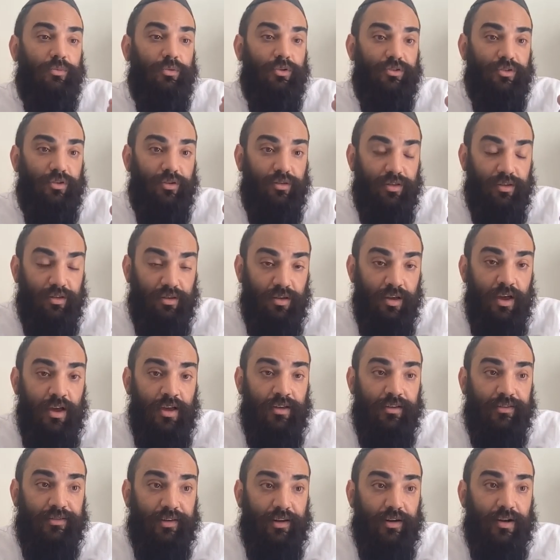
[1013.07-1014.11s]
which are the
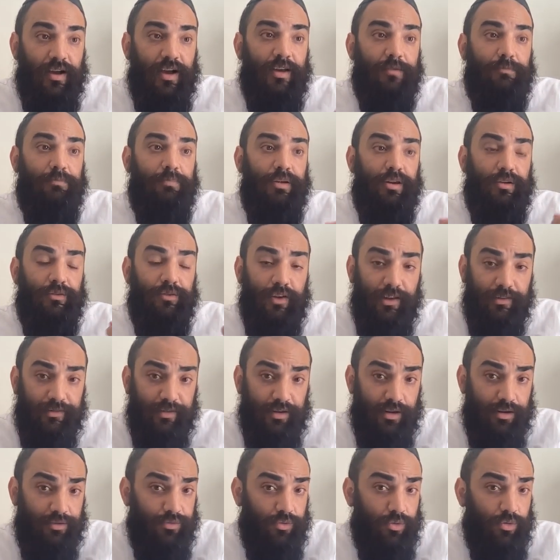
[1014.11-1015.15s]
anpin of
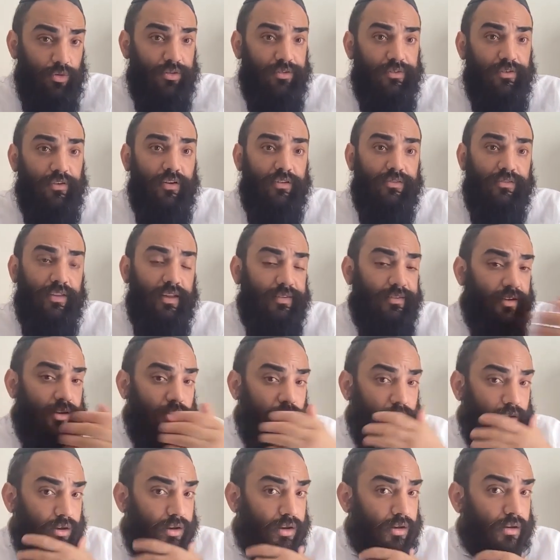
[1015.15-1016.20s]
chesed, gvurat, tveres,
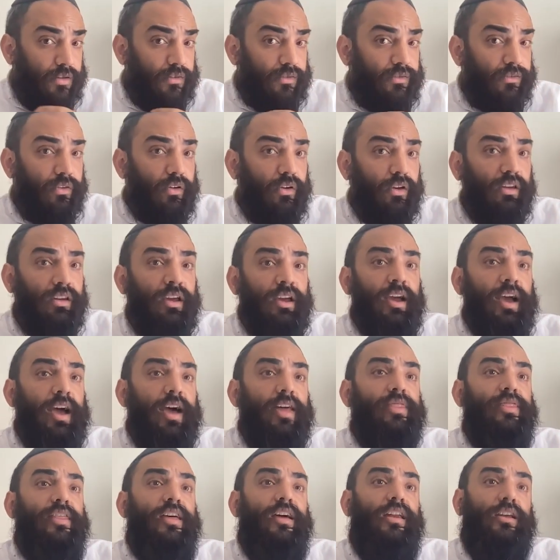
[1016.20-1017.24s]
netzach, and yesoid,
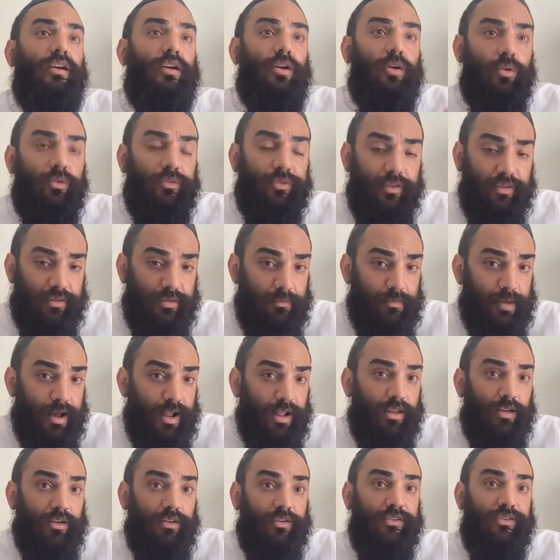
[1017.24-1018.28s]
and then it goes into
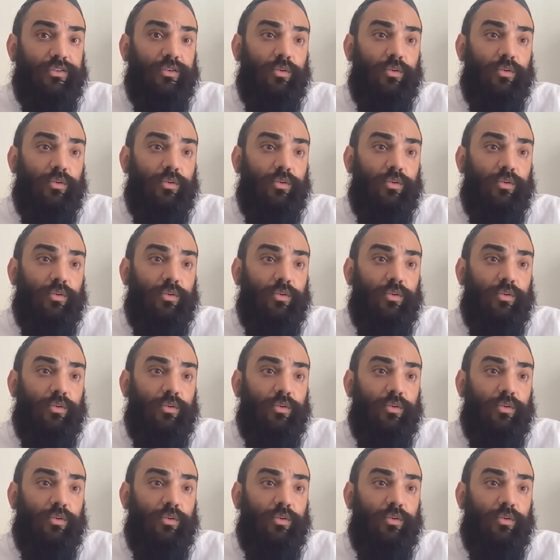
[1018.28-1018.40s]
malchus.